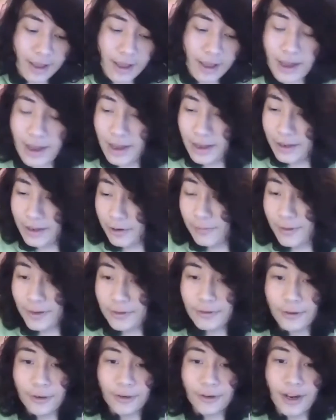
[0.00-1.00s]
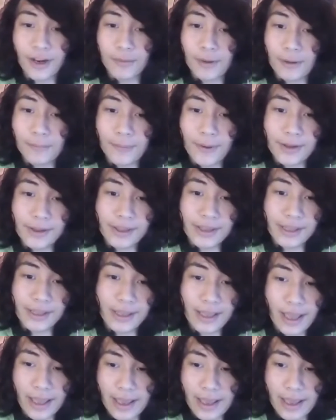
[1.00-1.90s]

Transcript: Go to my Twitter, notabombunky,